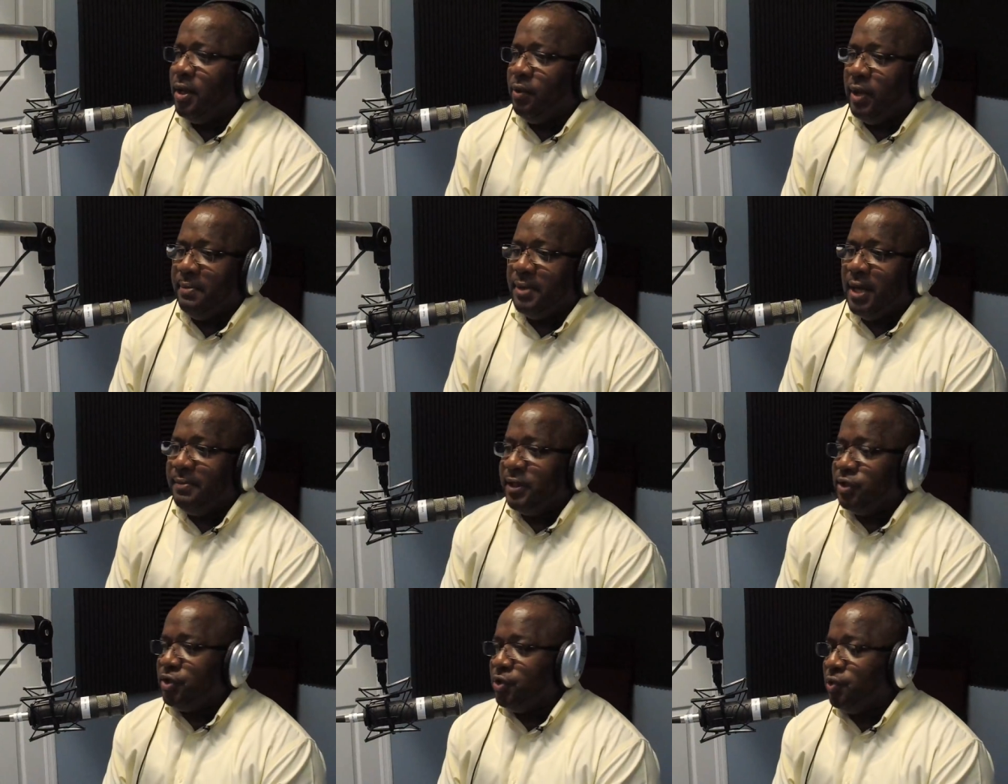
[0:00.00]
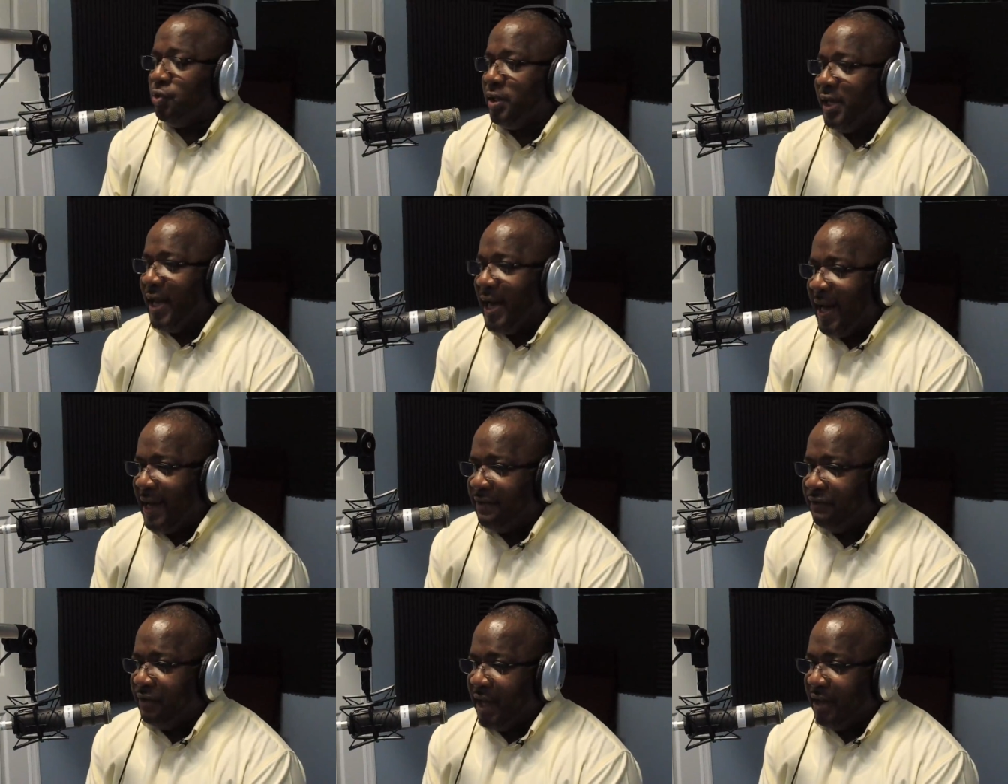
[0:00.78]
I'm coming to you
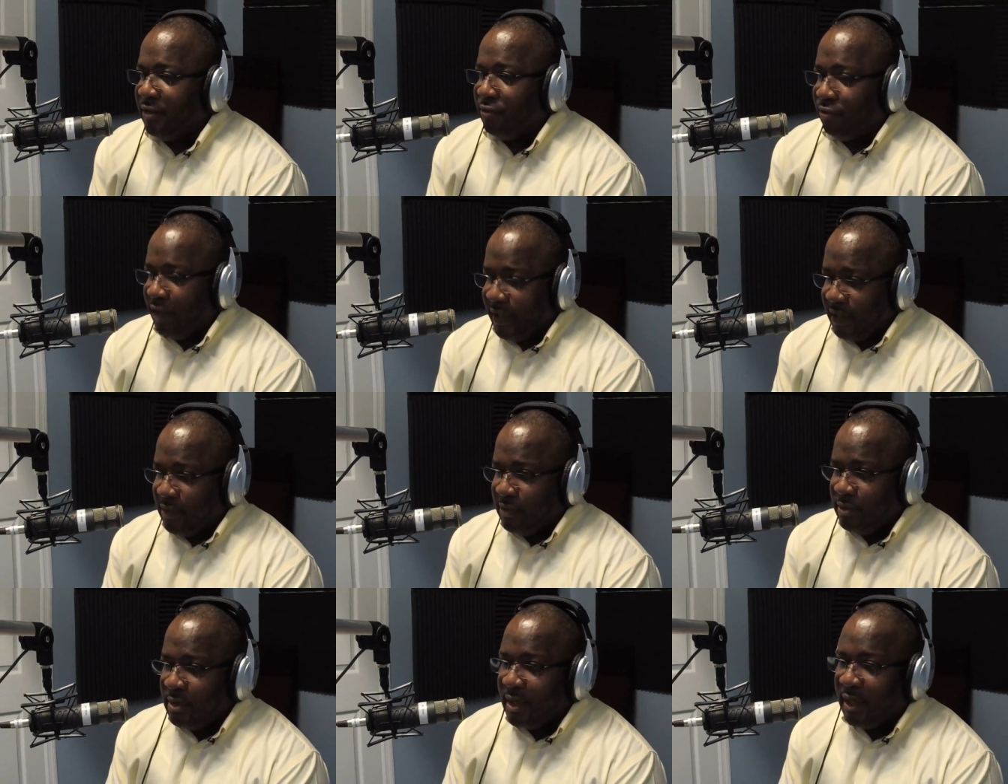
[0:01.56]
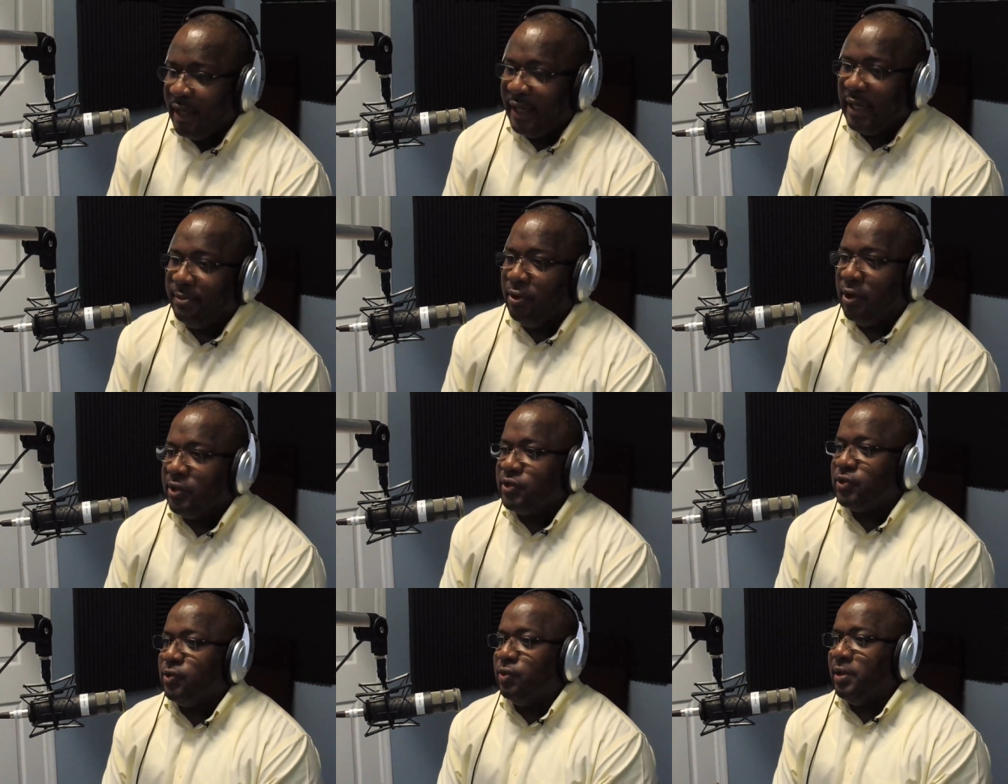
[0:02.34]
live via the radio, and I'm
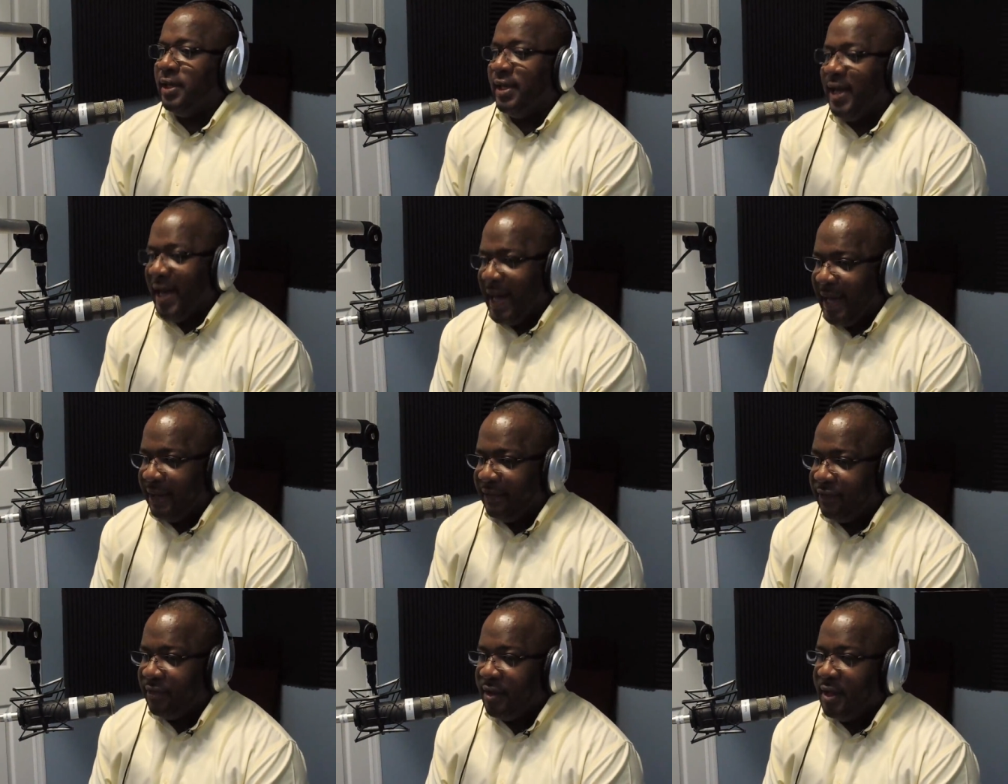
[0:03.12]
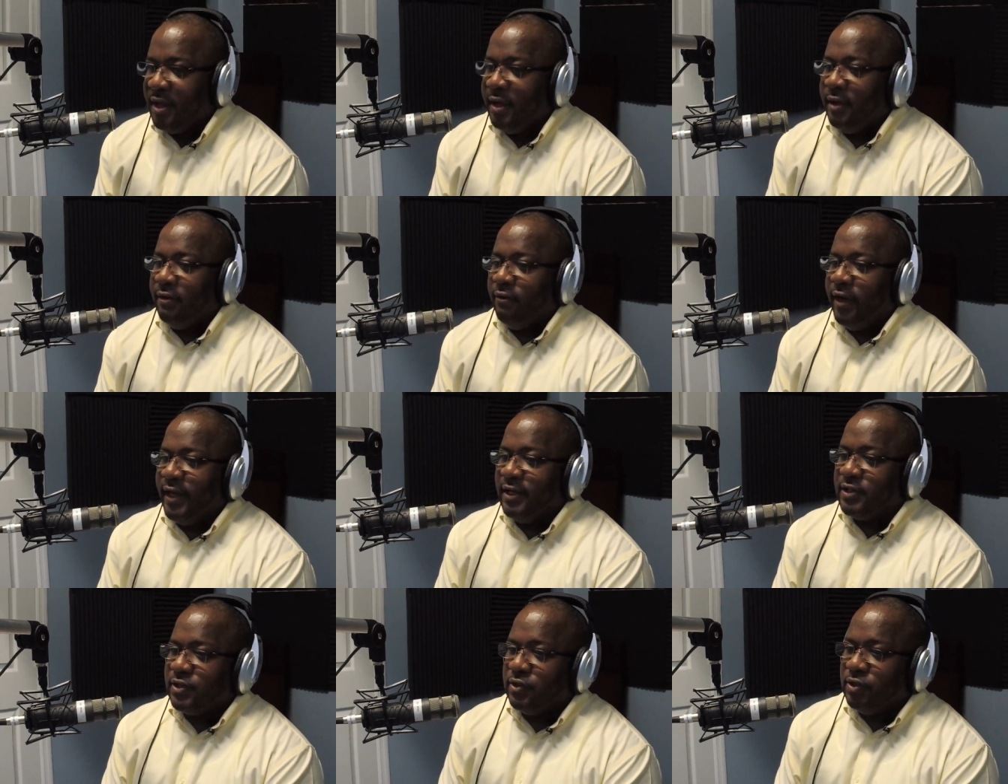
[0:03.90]
also live
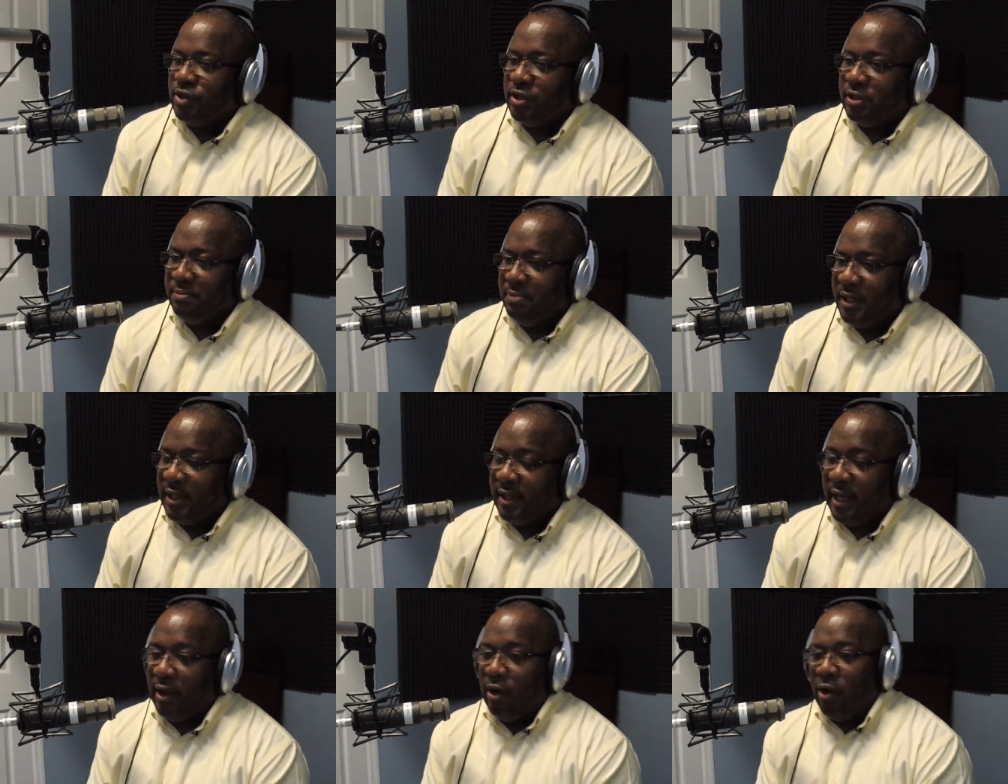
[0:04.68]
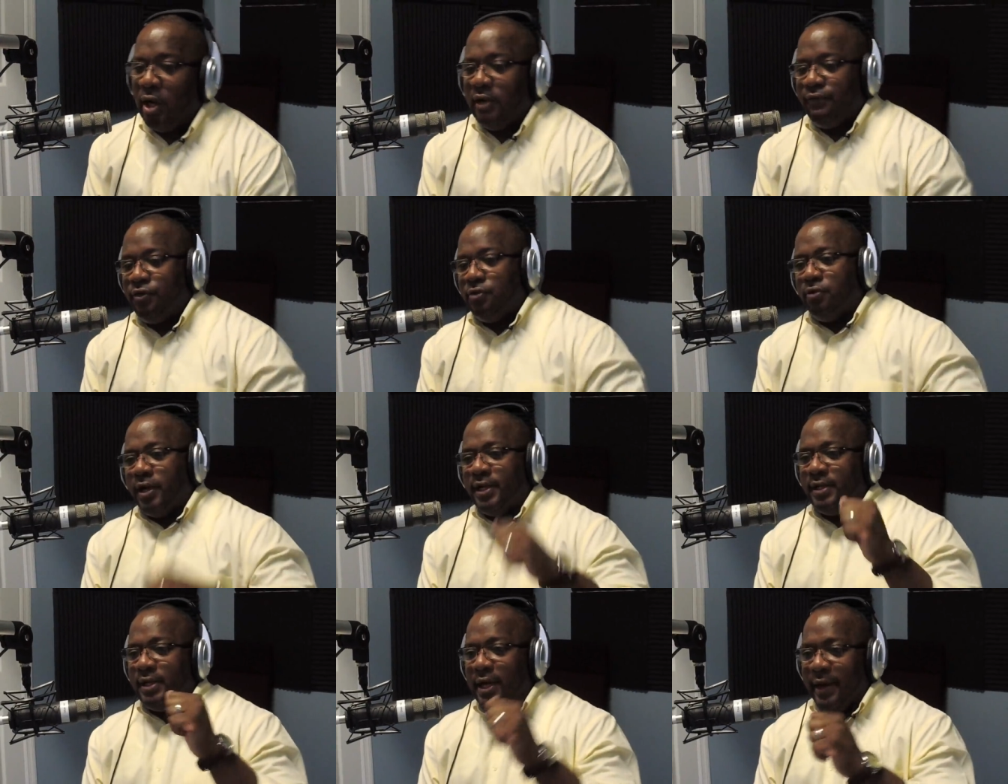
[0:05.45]
via social media. Now, all of you
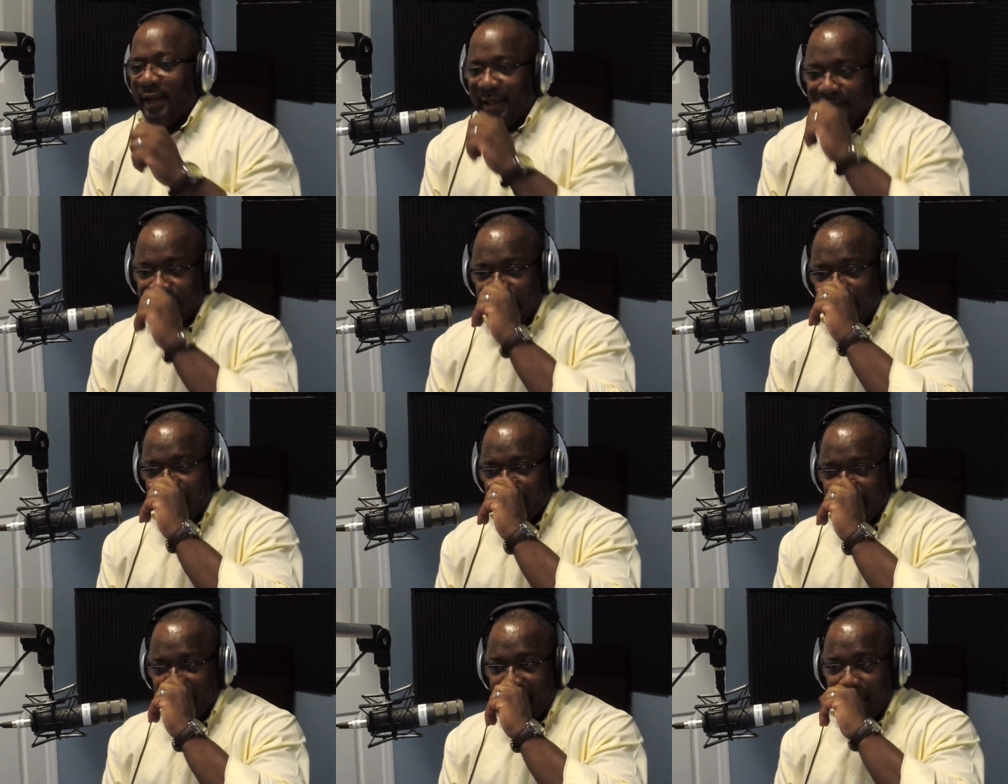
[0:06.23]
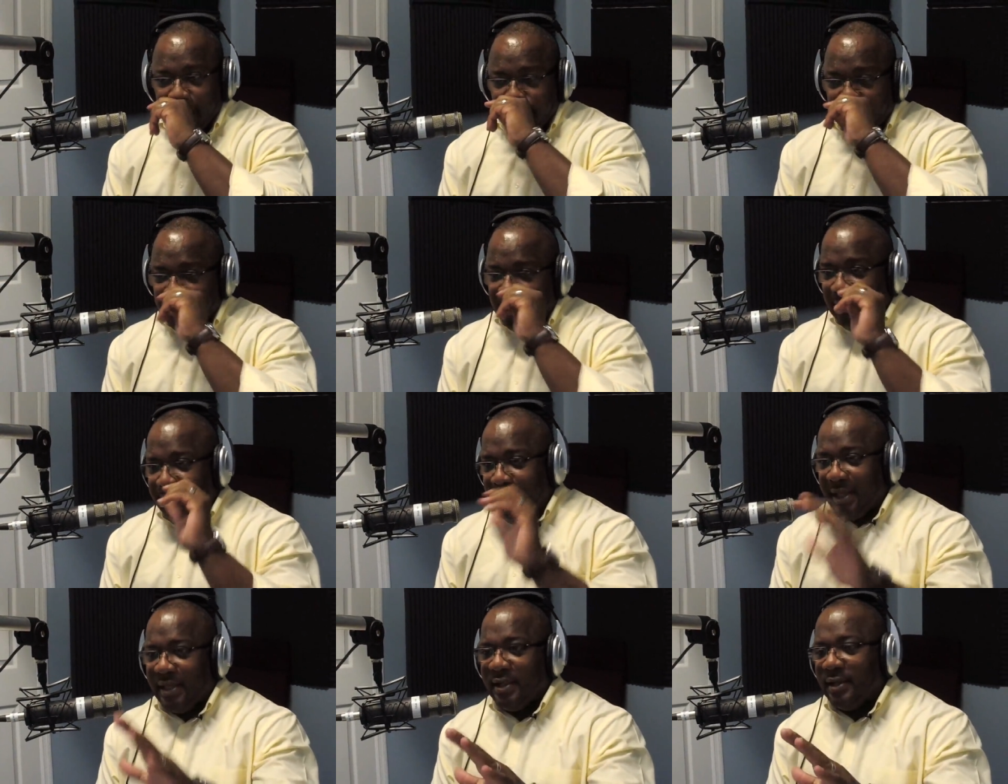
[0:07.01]
right now, I can see all of you now on social
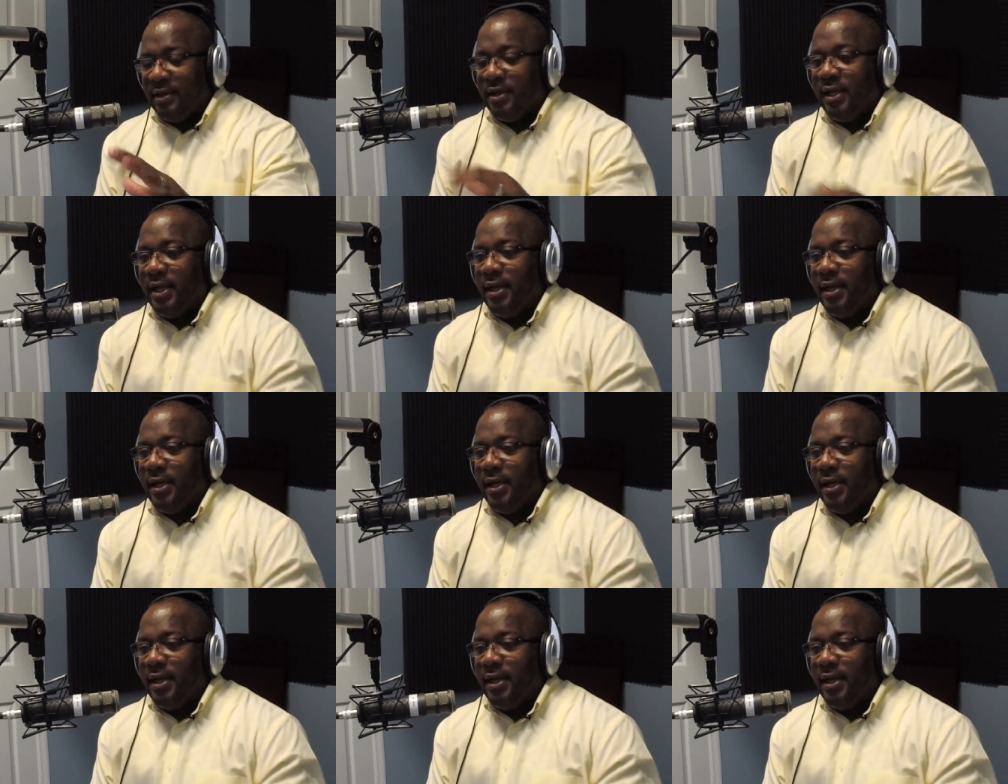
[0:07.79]
media.